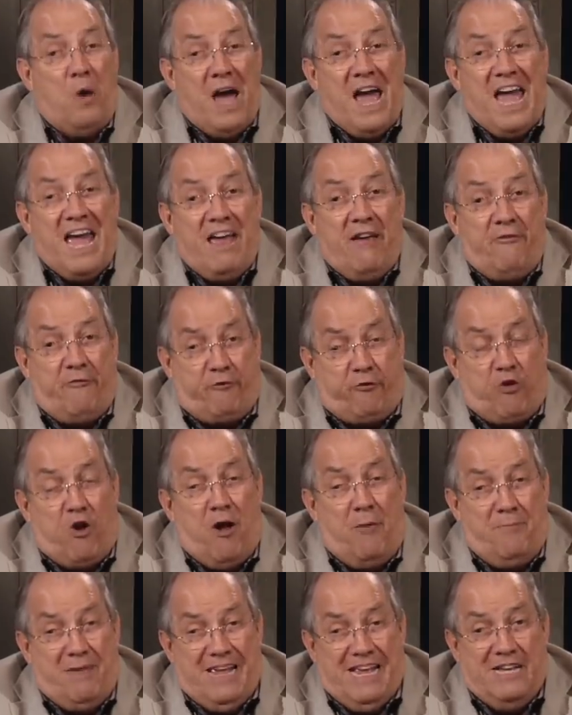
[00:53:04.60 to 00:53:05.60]
away
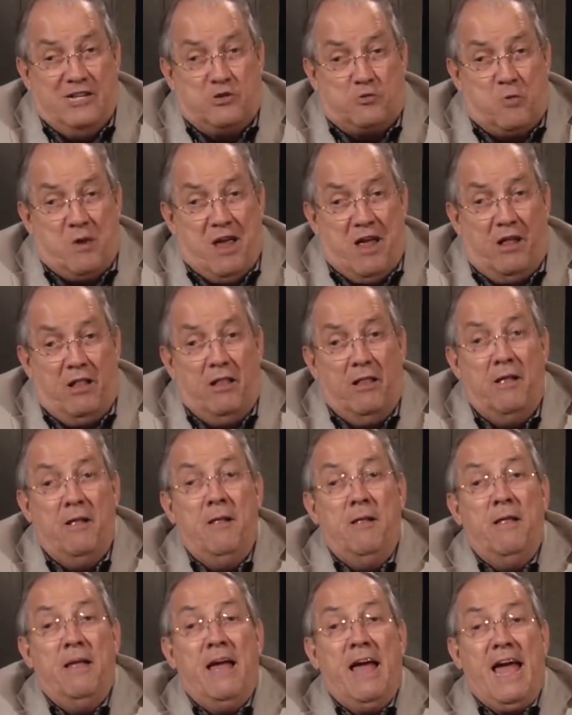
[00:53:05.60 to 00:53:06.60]
from Israel.
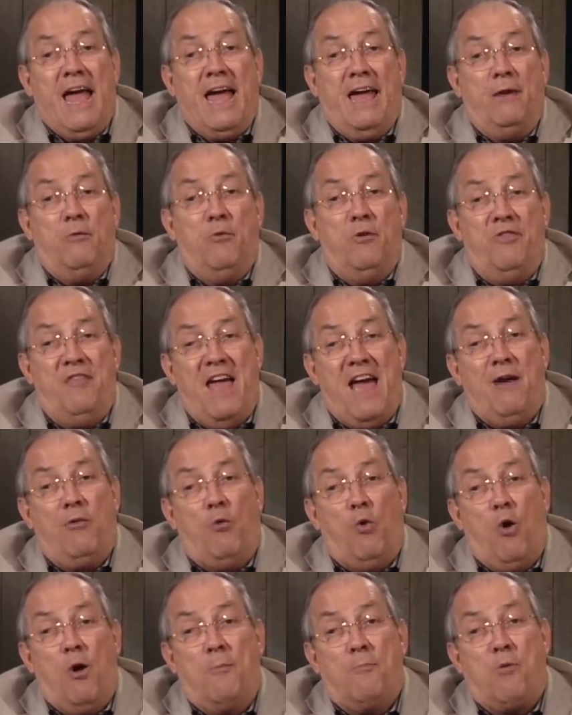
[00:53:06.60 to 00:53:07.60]
And when
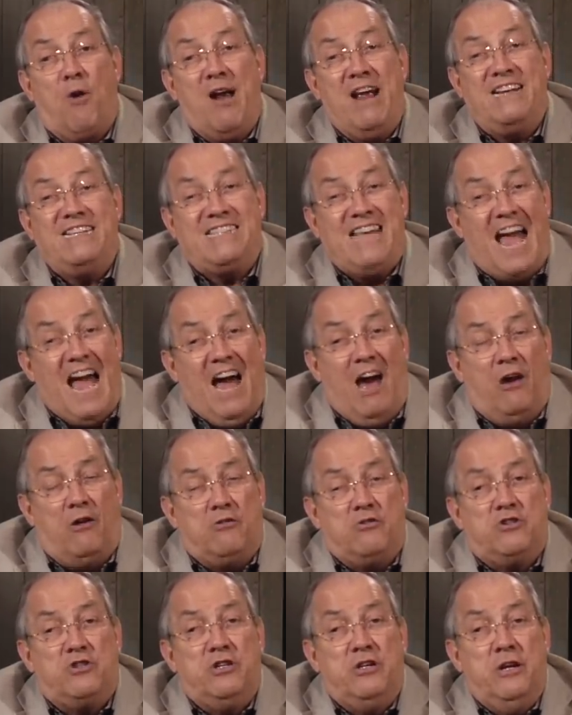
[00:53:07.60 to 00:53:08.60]
that war breaks
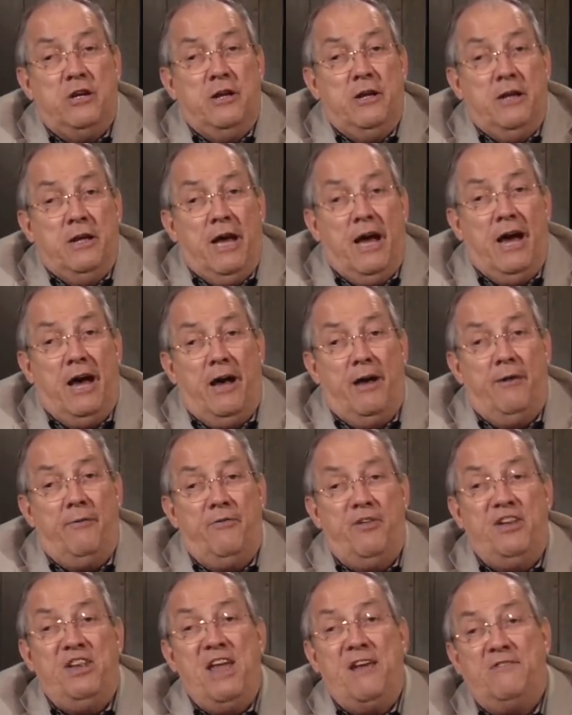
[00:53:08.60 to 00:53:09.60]
out,
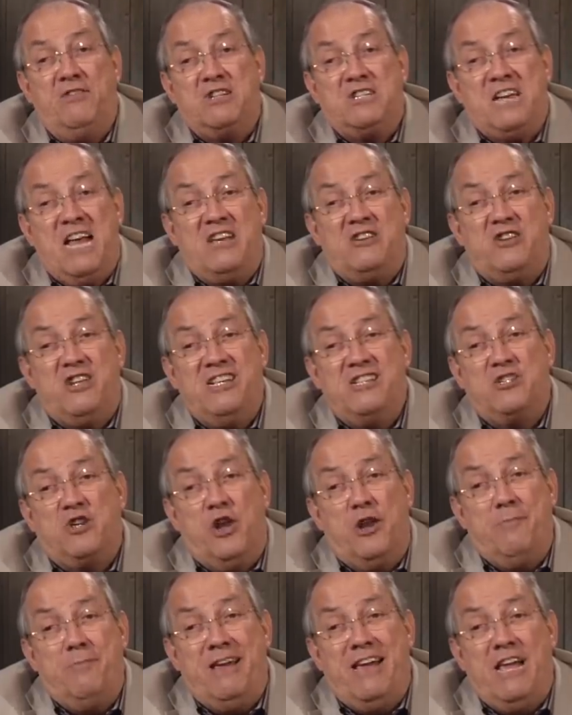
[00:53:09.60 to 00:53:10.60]
the devastation is
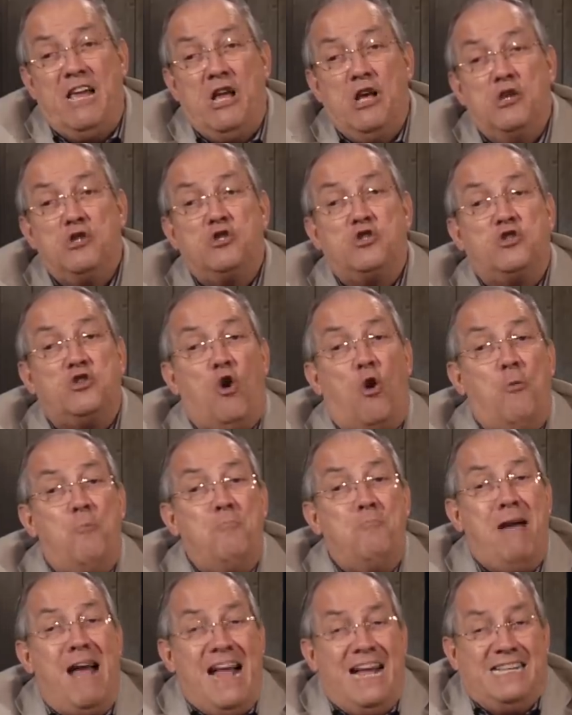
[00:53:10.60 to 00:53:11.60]
going to be so
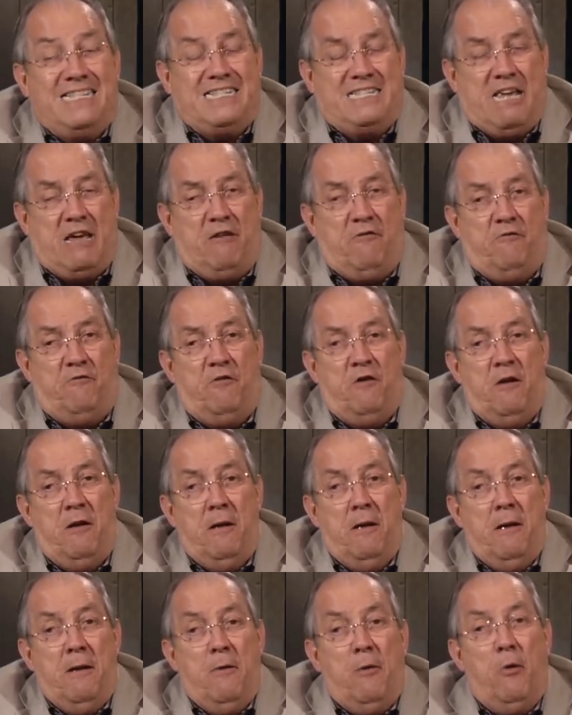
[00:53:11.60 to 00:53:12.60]
massive,
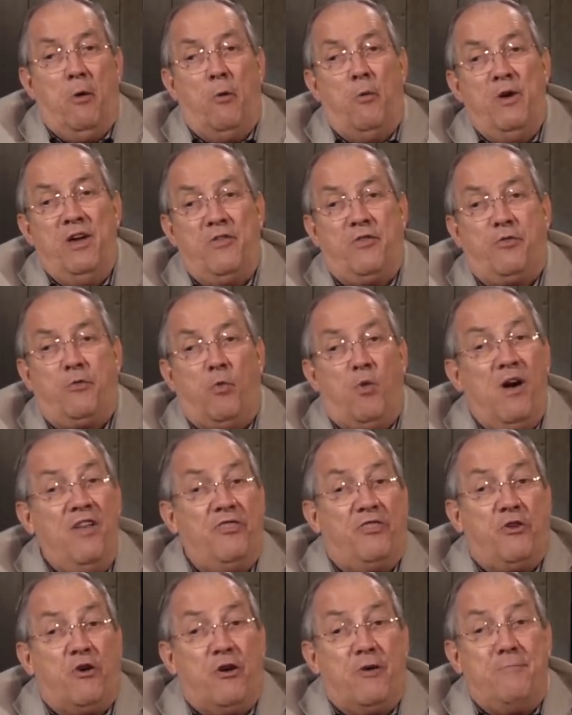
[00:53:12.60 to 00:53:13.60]
with
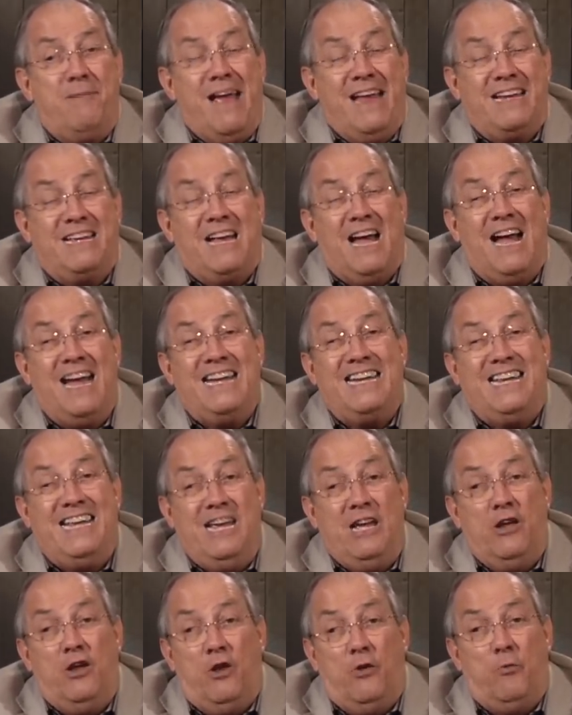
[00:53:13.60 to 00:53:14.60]
one-third of mankind
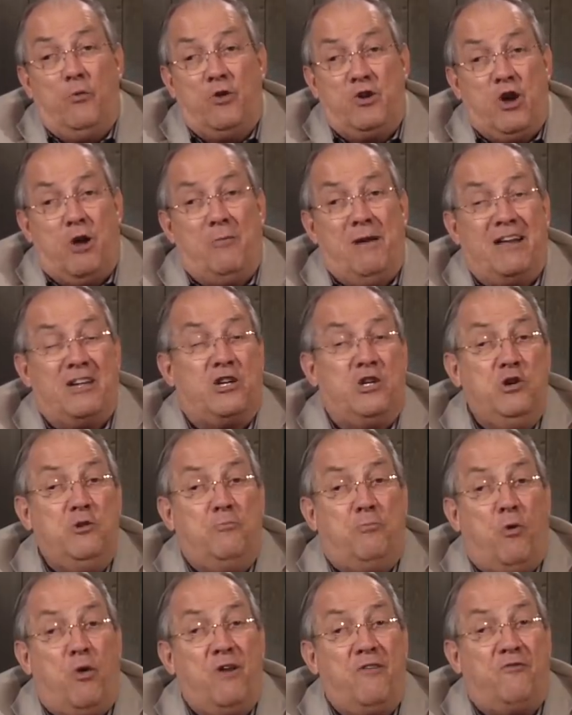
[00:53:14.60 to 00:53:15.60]
killed, we're talking about
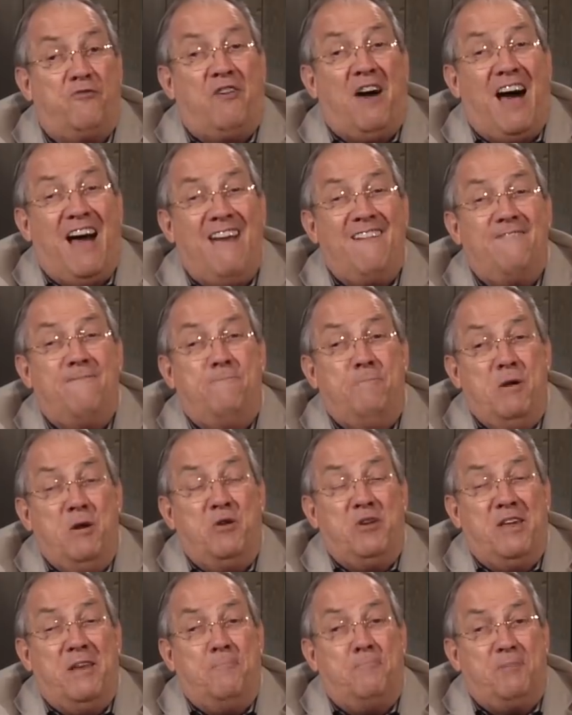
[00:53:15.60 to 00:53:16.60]
2.5
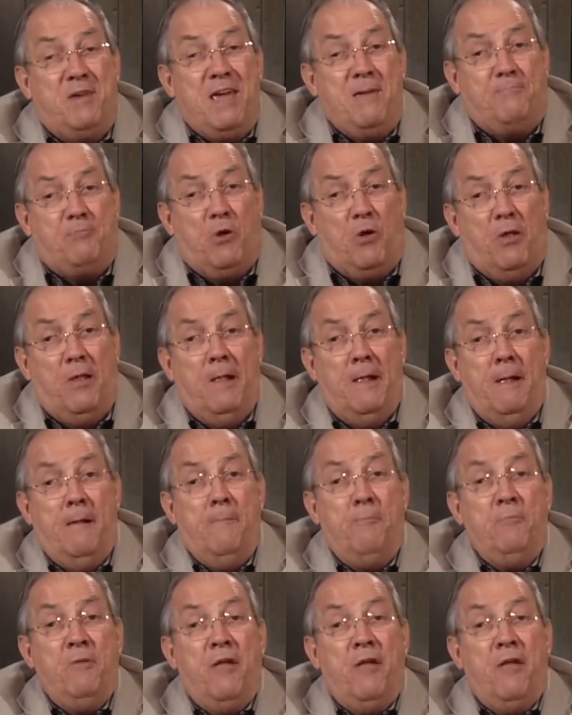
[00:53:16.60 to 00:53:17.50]
billion people,